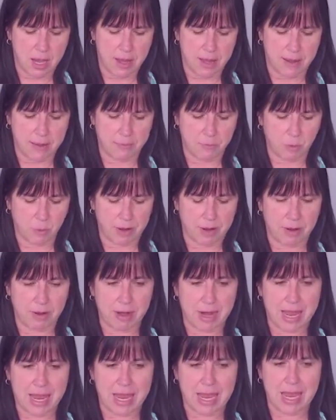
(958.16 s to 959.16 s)
um,
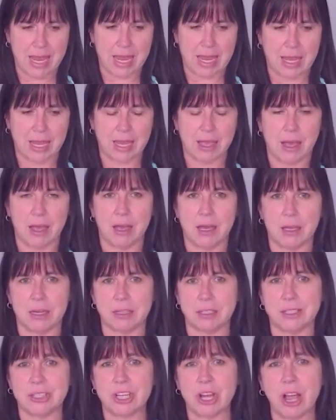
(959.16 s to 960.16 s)
where a
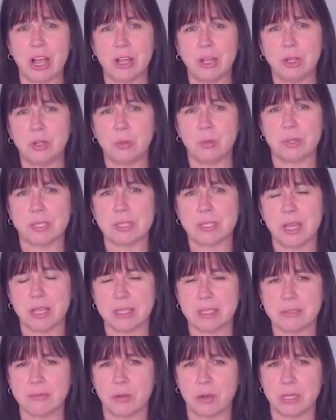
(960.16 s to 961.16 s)
uh, child with
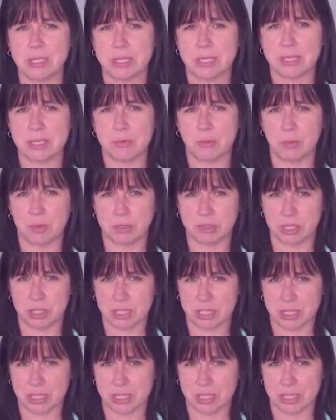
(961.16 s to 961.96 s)
signs of autism will